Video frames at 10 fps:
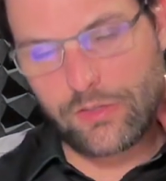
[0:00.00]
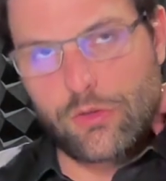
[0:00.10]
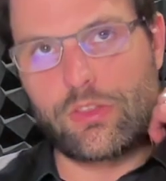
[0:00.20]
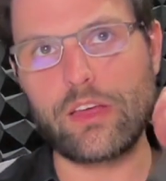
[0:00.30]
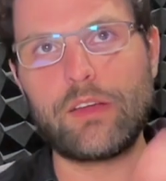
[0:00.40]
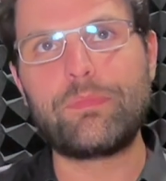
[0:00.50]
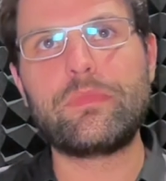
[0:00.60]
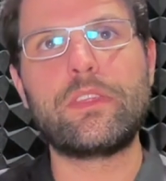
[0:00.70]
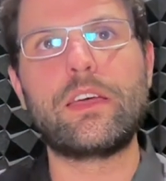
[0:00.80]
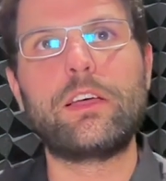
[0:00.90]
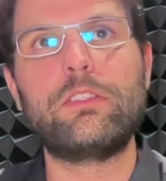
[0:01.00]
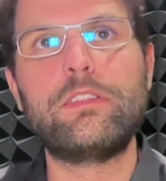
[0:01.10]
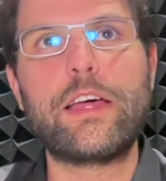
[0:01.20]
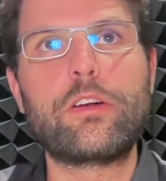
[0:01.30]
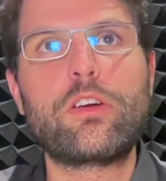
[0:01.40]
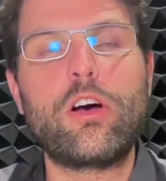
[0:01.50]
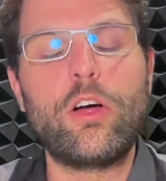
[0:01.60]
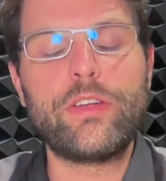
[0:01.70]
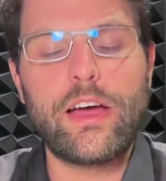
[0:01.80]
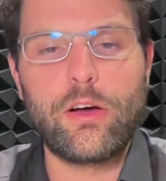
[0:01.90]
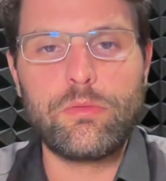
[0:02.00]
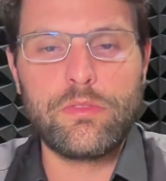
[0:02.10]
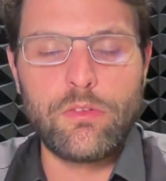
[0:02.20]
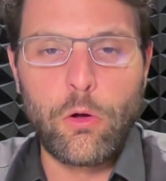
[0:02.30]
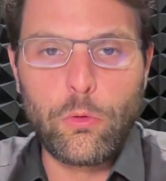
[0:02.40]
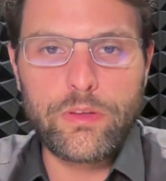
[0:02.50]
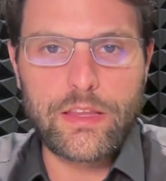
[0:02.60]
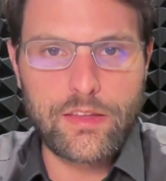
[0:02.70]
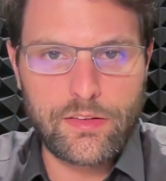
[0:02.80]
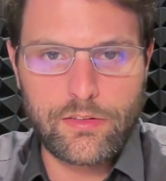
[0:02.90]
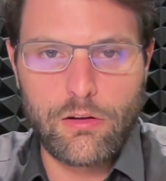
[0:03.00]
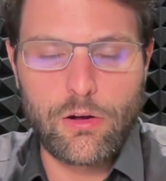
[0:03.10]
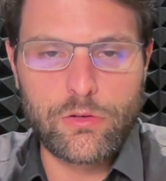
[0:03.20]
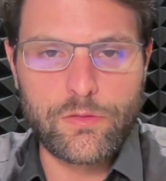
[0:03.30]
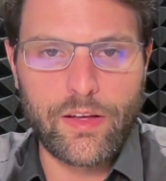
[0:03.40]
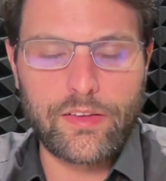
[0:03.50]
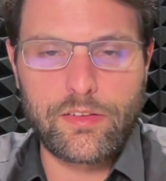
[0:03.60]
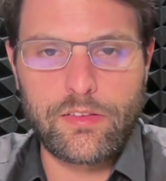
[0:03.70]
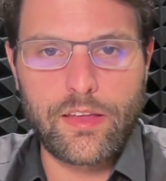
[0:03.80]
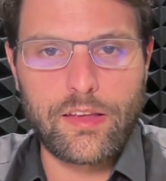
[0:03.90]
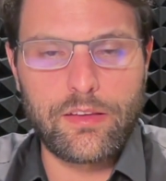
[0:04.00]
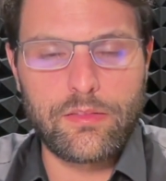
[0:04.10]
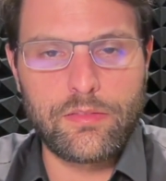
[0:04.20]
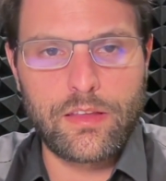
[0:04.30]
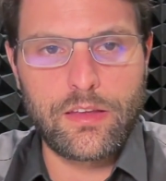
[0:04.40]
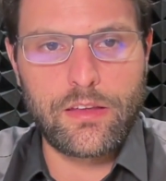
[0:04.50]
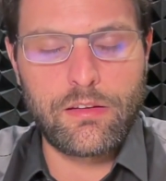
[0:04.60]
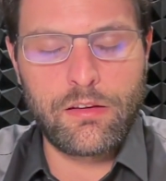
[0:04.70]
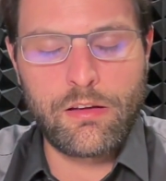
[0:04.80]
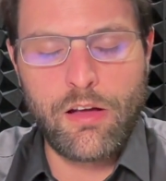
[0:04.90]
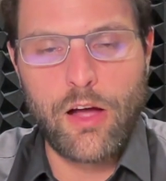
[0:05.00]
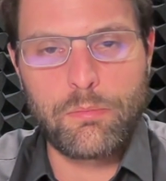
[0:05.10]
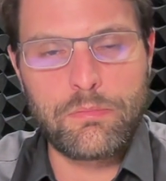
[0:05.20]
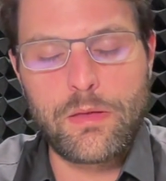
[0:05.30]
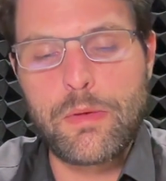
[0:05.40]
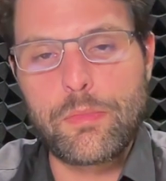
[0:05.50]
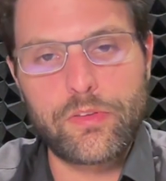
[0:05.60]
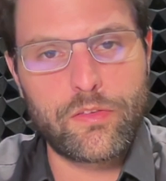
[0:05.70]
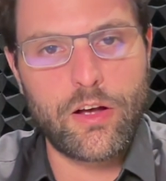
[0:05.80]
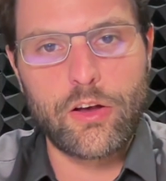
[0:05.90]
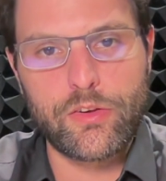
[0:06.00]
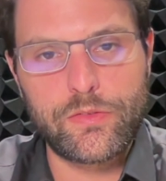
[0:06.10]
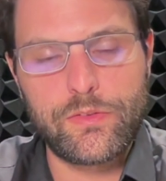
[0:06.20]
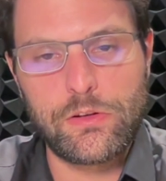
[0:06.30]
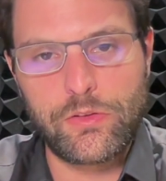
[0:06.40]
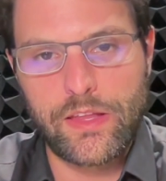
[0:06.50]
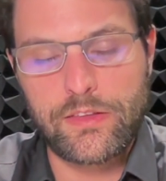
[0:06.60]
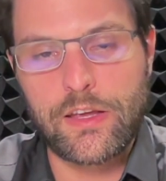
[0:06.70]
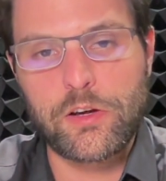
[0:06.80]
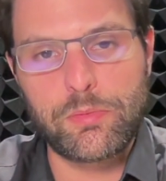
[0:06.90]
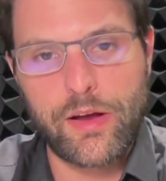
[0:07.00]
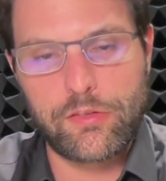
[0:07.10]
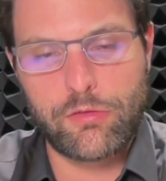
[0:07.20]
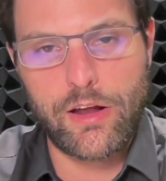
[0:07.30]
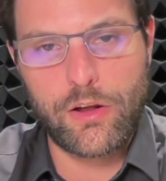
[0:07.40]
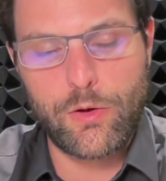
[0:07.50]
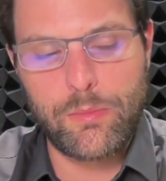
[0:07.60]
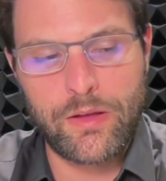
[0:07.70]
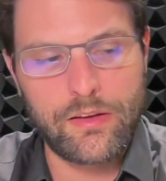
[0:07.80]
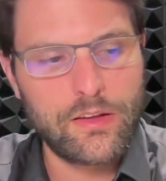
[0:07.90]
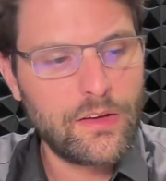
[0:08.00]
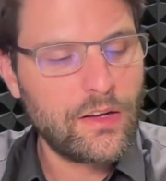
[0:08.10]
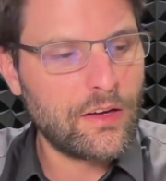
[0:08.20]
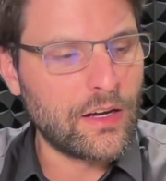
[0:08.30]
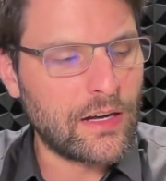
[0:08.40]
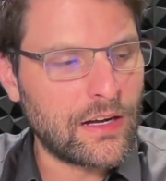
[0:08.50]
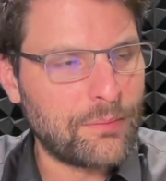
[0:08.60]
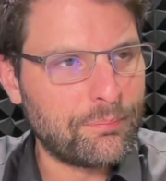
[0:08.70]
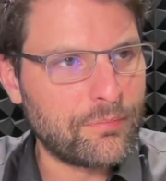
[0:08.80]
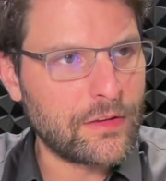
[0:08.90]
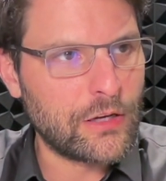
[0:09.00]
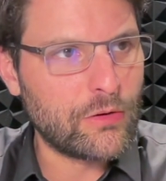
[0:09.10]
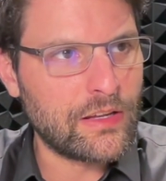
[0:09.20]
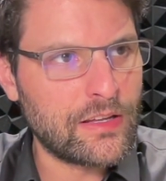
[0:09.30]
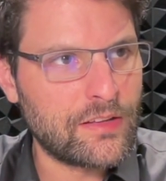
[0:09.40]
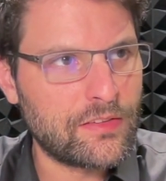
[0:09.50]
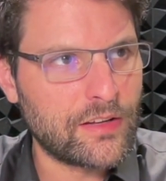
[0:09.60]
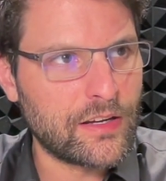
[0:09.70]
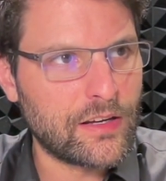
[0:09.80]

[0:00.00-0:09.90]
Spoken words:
too. The letter called out only the Soho devices. The members of Congress feel that the enterprise grade equipment, is